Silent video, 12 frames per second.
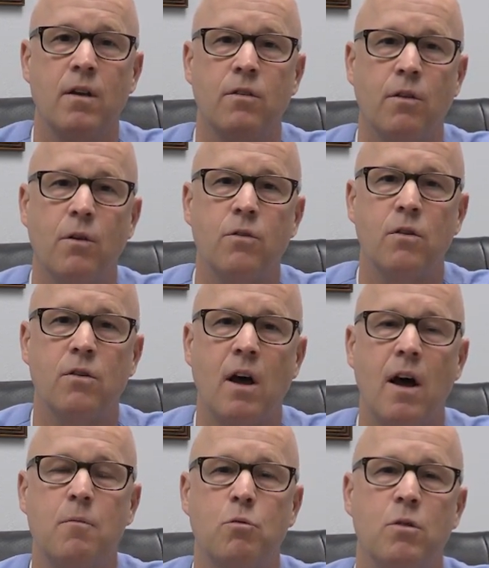So those are
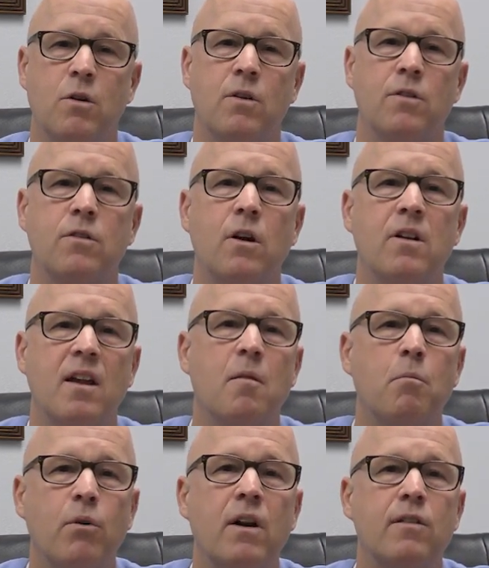times when you can start to
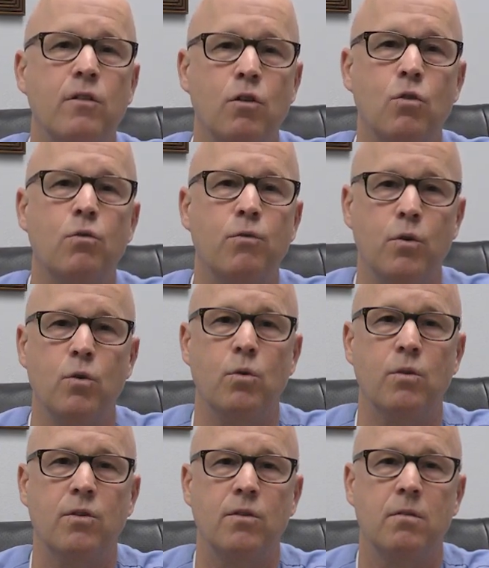embrace new
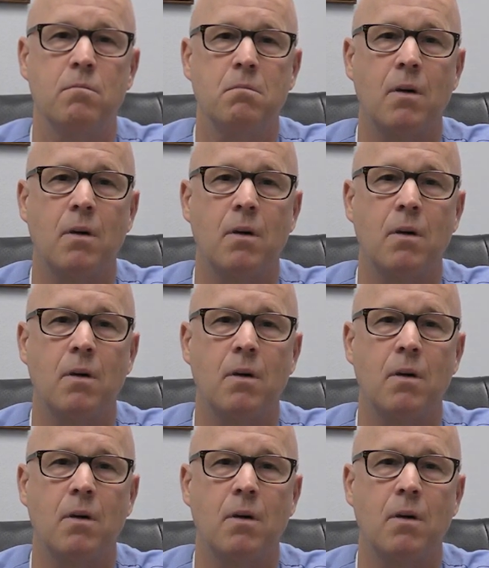foods.